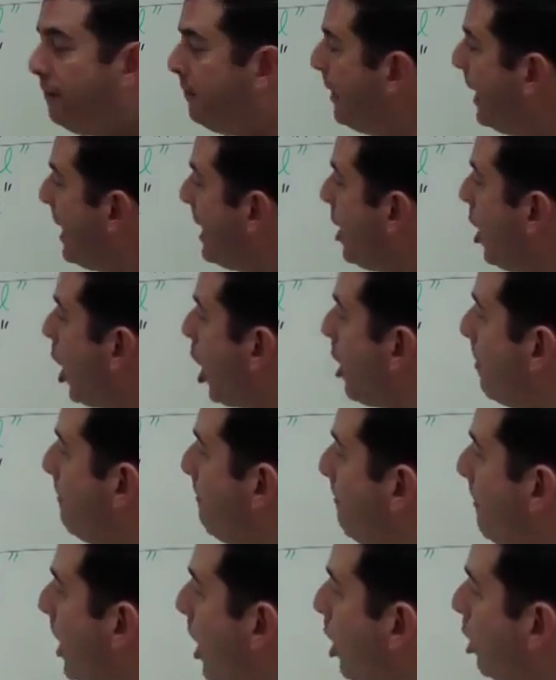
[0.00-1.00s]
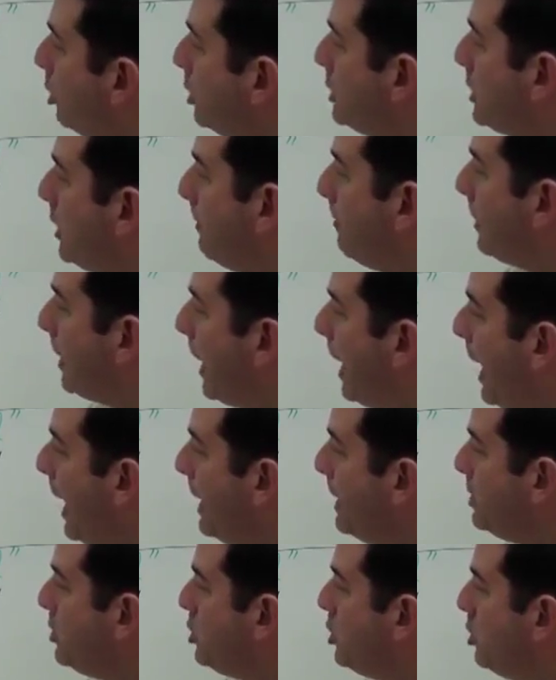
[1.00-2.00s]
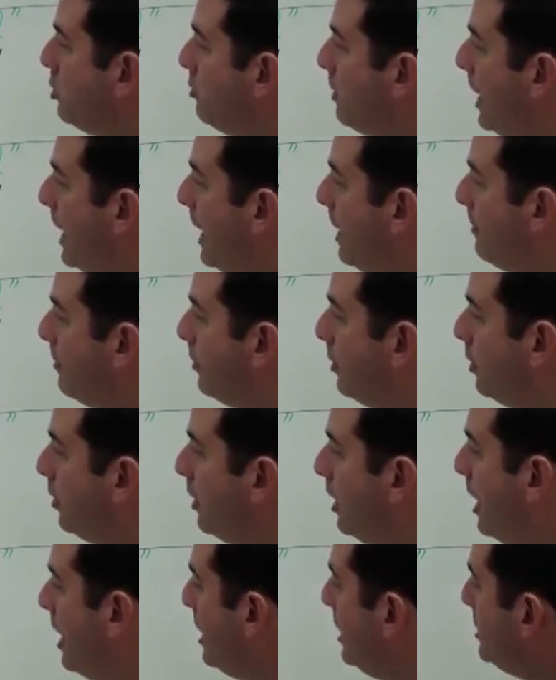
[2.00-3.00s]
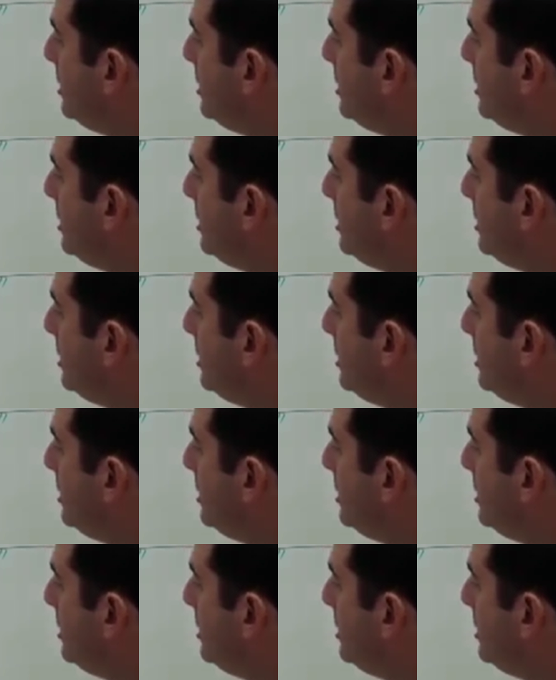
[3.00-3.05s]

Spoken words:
They are multiplied together.